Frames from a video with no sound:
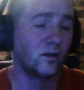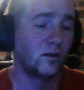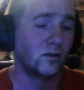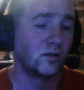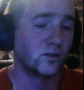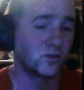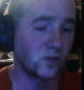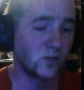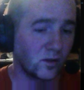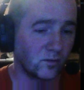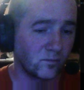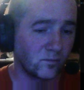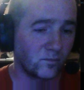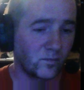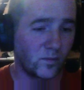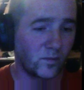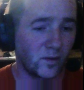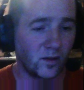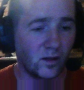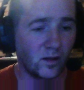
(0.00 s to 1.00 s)
So
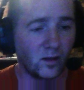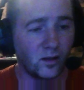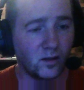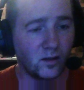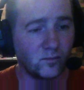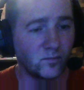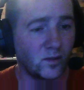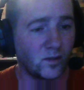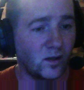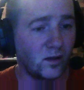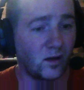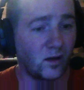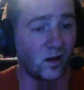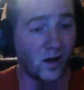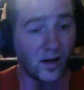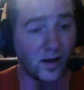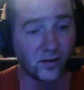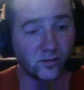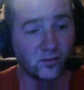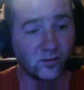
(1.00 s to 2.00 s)

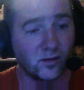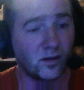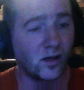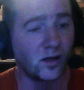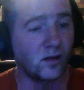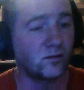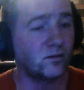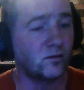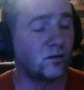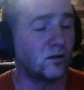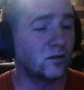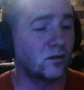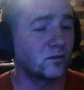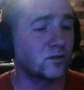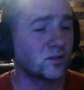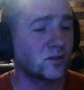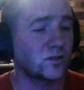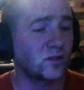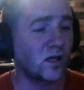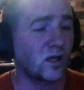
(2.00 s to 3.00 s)
I don't know how long
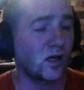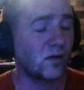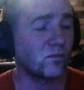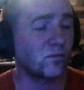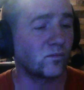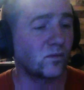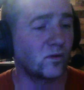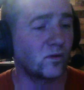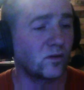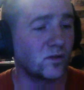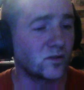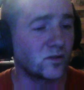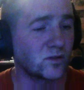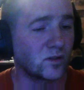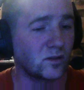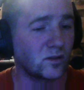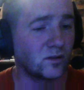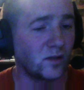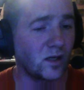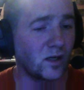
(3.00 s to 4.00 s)
this game is
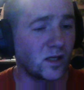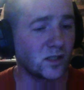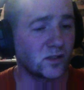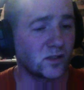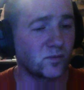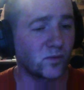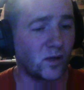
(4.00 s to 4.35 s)
going to last,